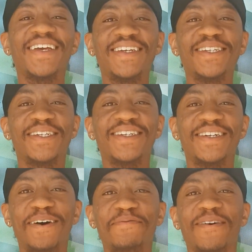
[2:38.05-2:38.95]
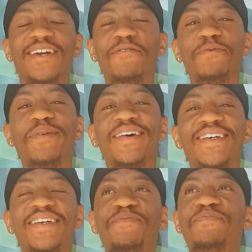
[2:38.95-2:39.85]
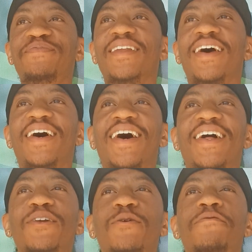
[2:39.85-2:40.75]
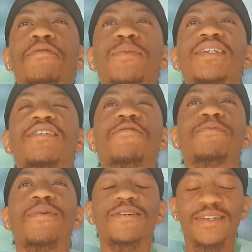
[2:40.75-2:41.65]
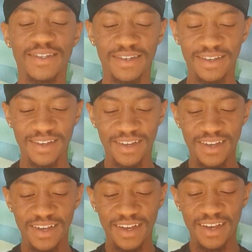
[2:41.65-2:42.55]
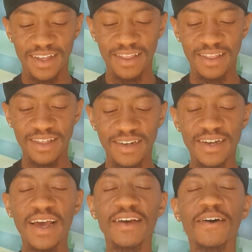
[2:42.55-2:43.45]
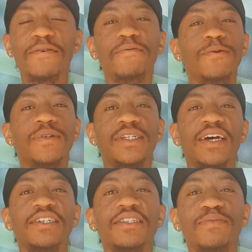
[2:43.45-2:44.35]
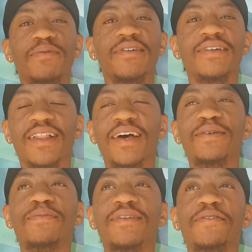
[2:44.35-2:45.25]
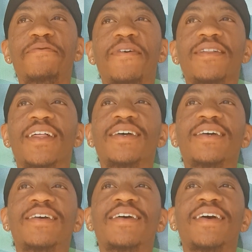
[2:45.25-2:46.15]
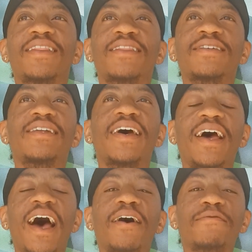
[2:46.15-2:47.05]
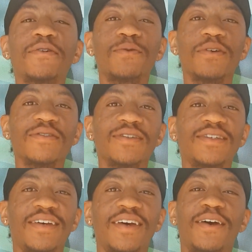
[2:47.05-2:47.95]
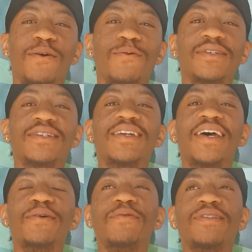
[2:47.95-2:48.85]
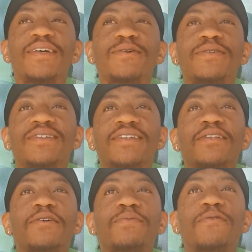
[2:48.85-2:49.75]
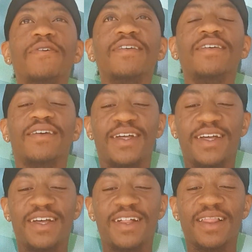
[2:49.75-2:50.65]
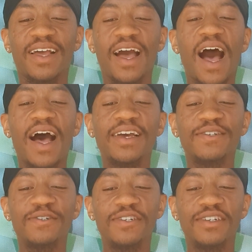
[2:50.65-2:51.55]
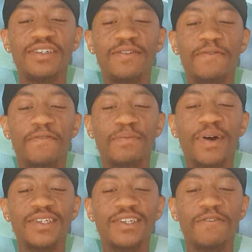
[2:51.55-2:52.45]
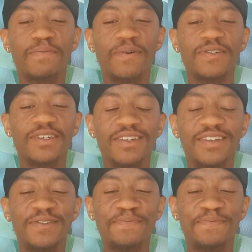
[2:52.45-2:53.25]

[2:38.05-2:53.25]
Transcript: easy enough on everybody. I know for myself personally, the day of was actually pretty light, but it felt like the day afterwards was the day when there was a little more high energy for myself personally.